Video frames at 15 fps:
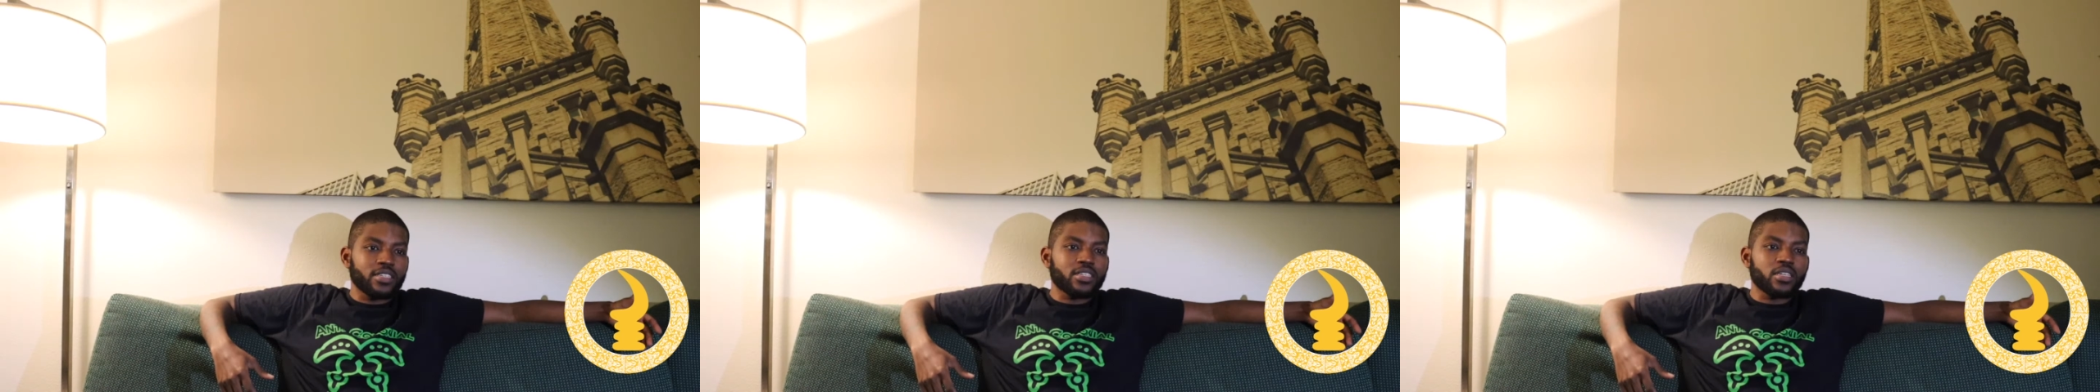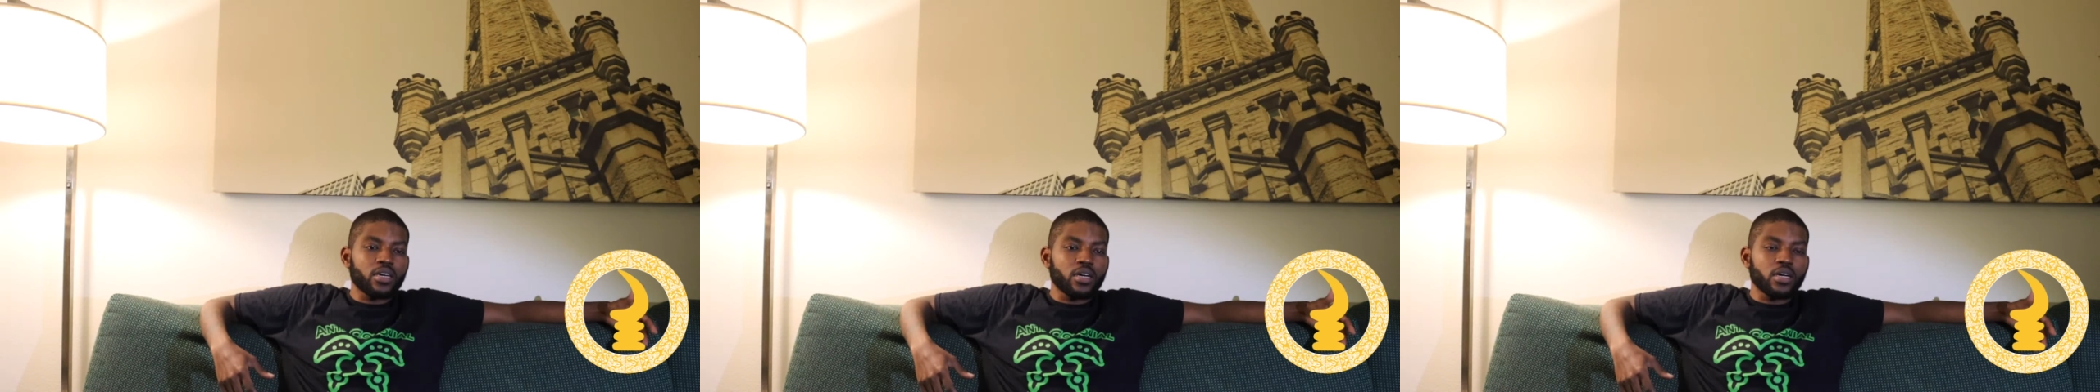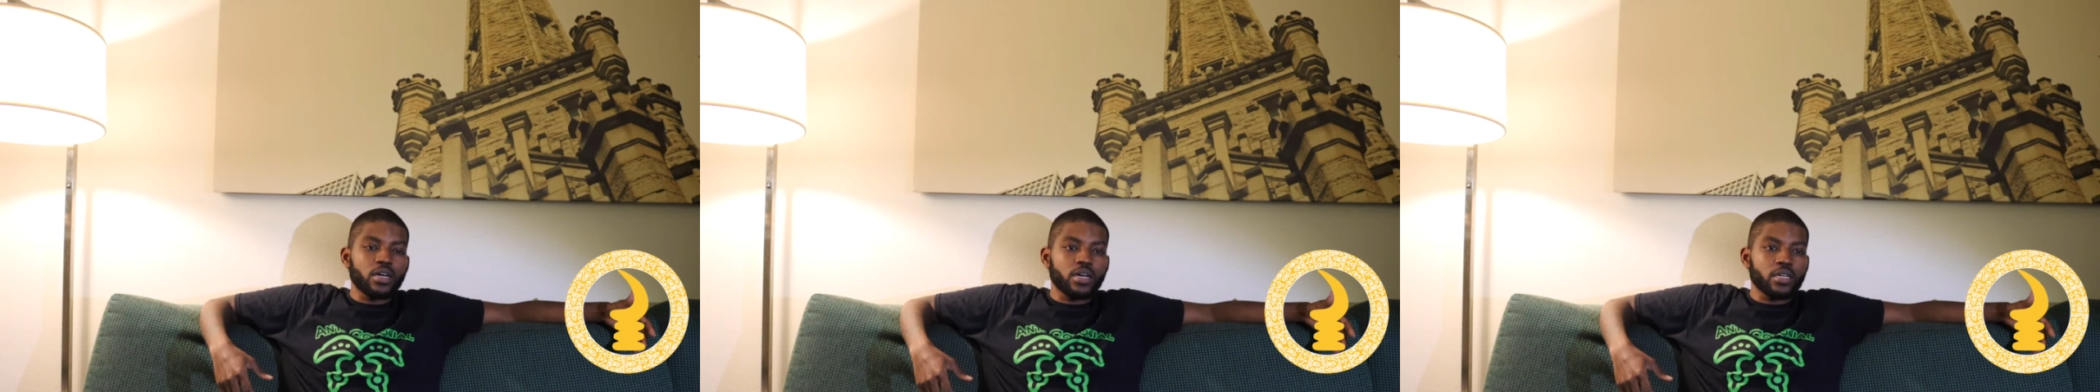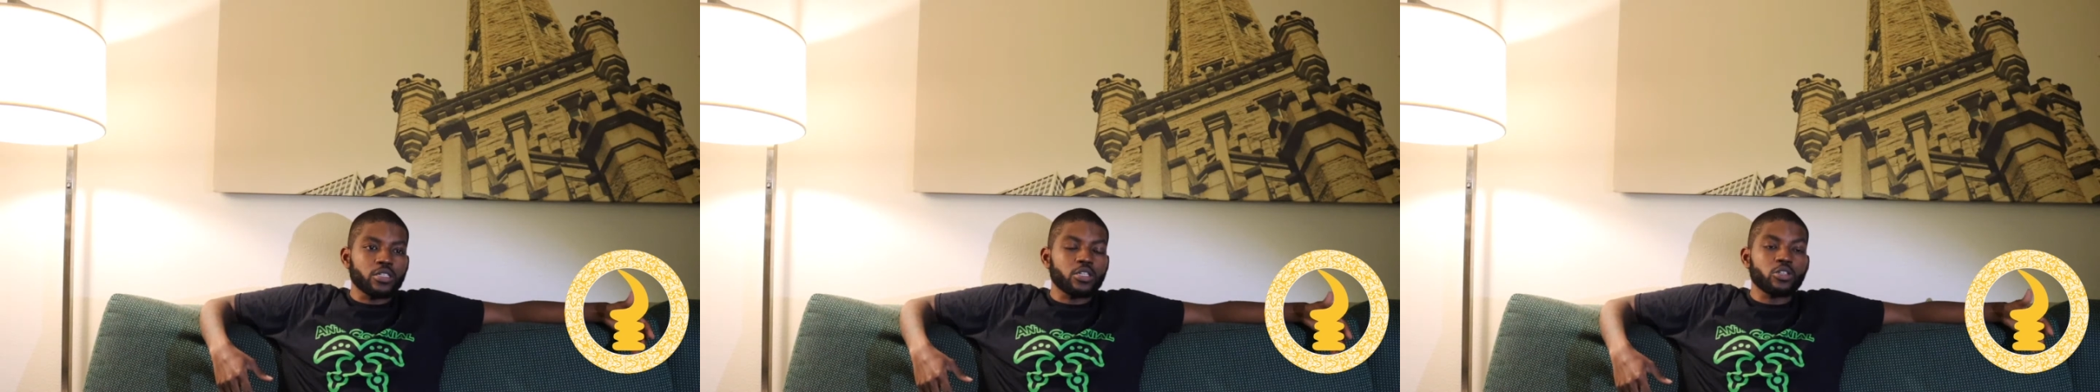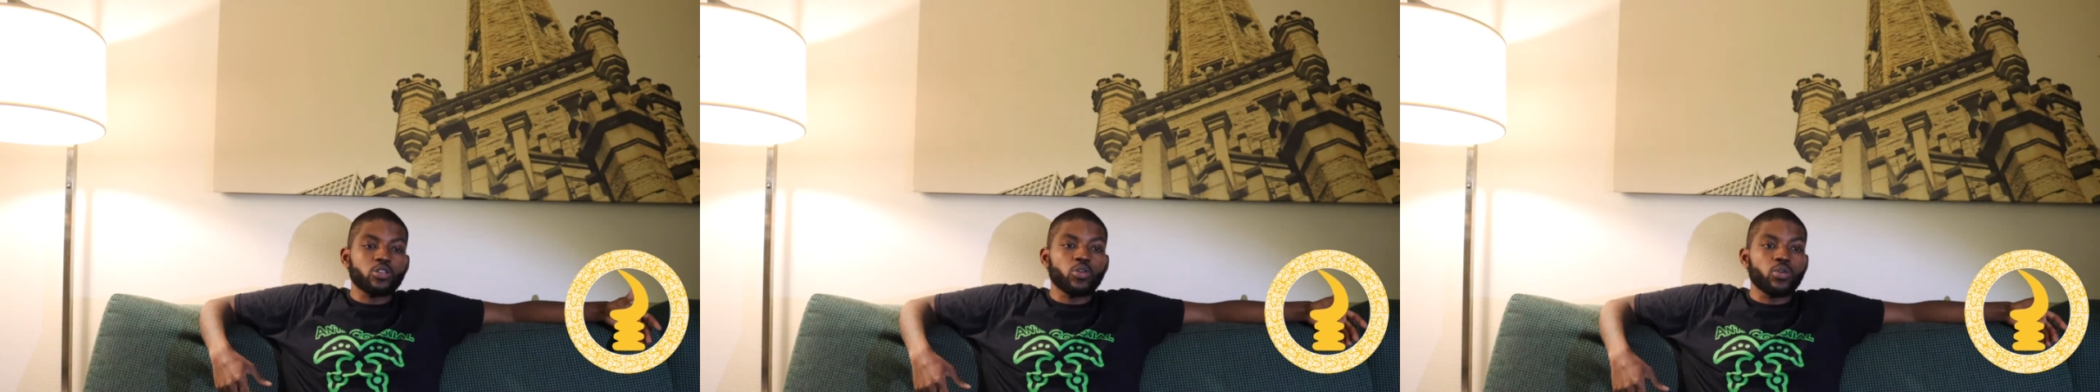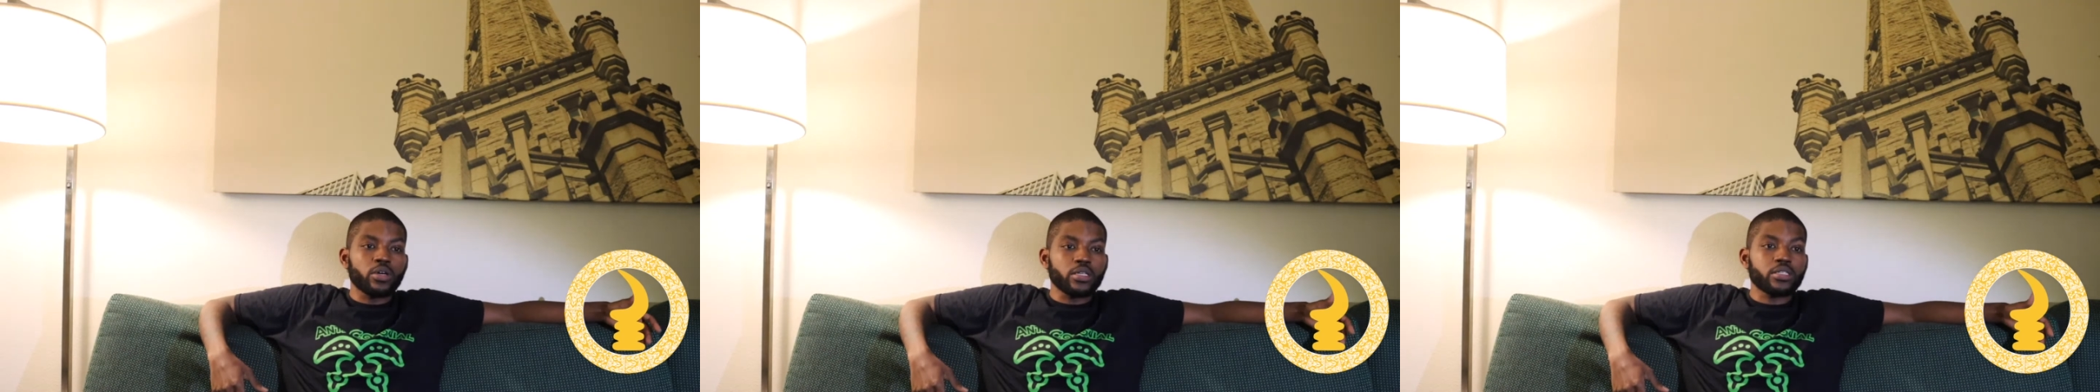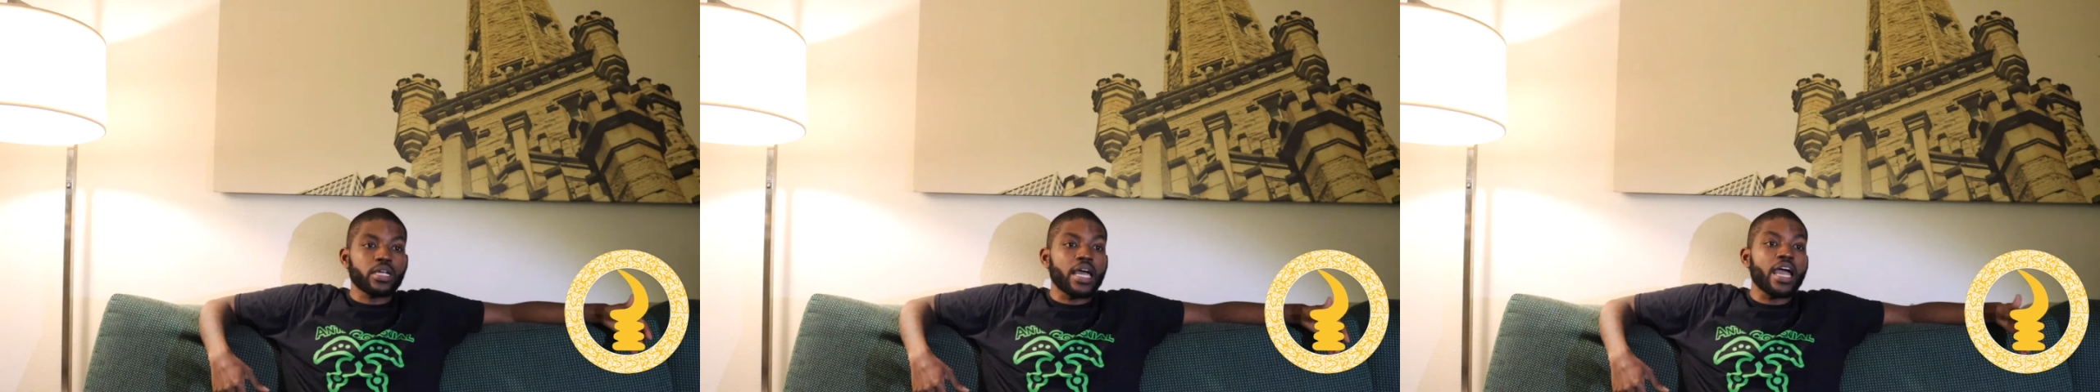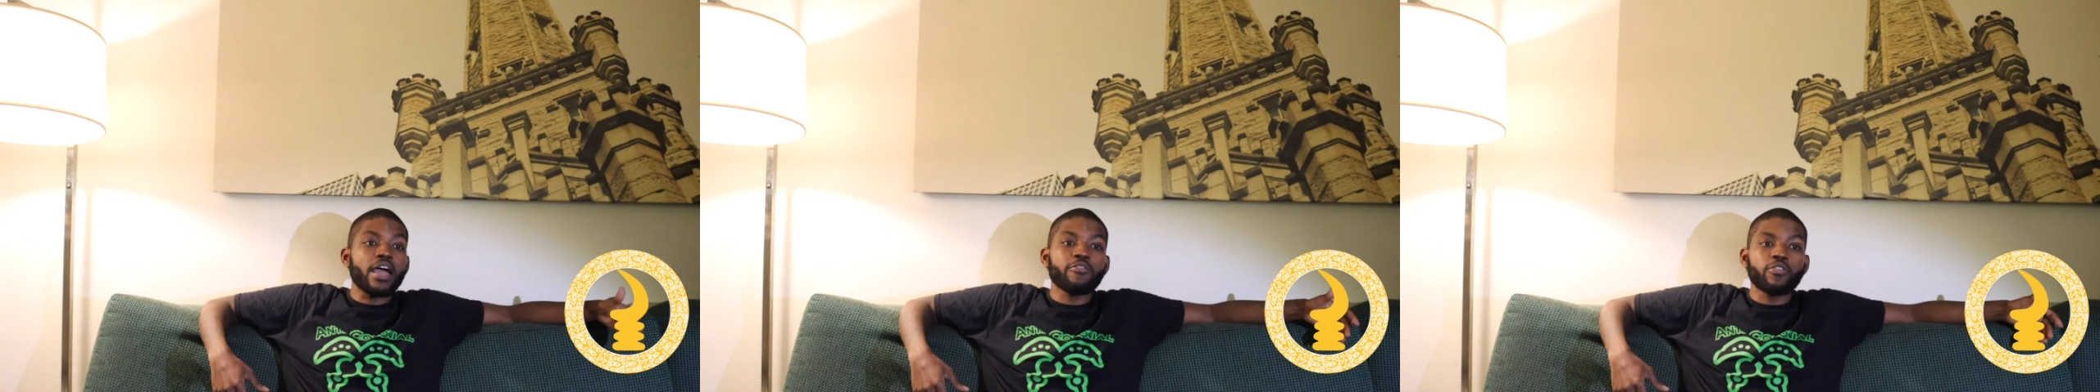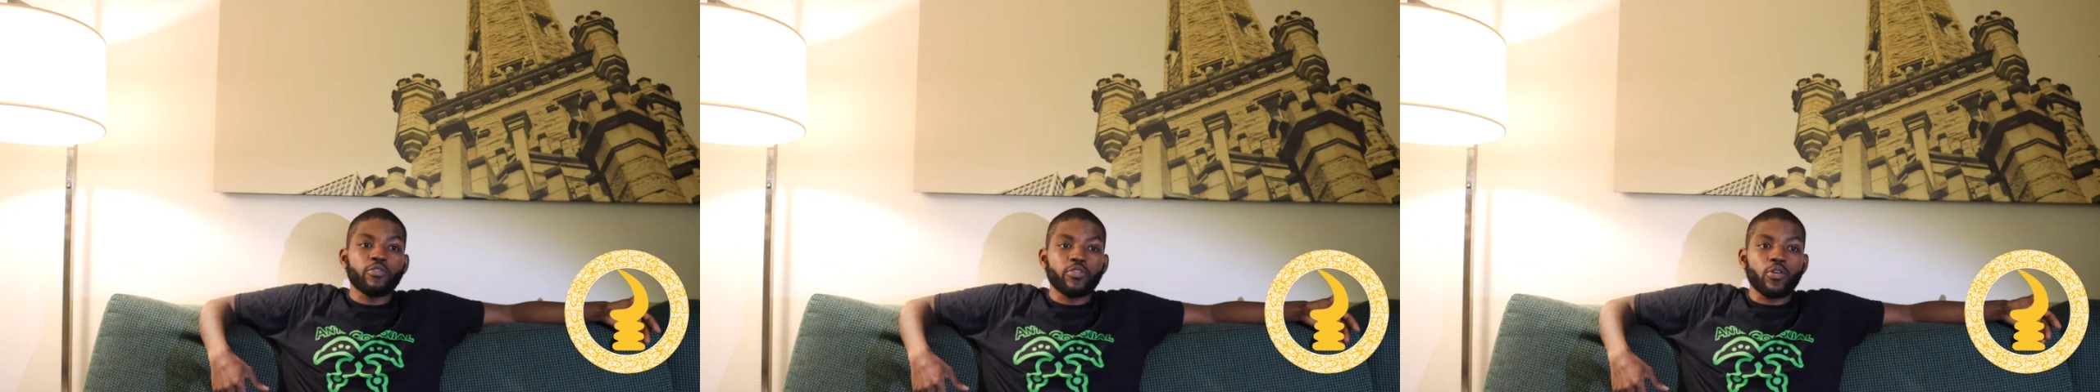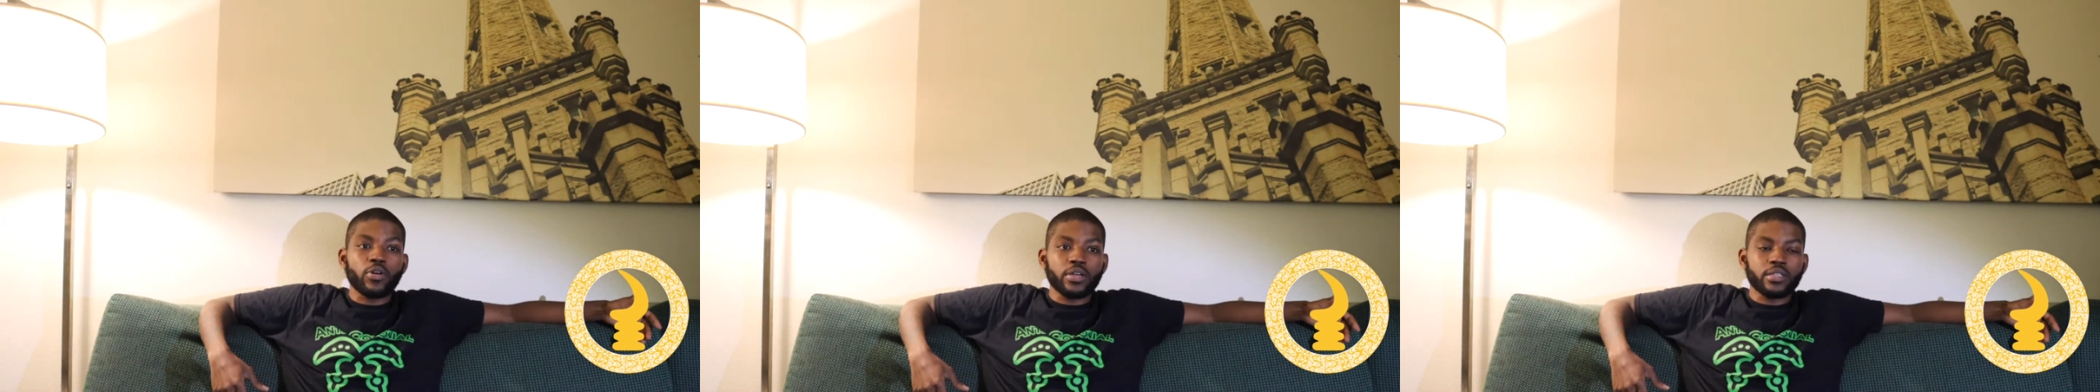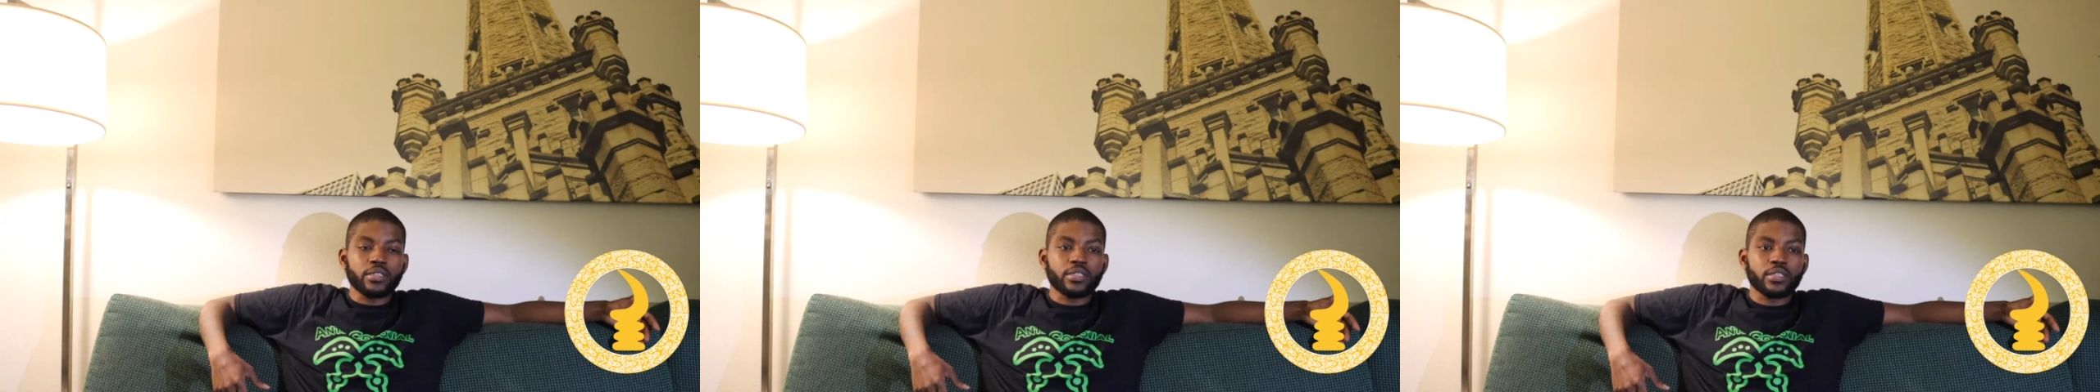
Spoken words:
To do it, to have a voice.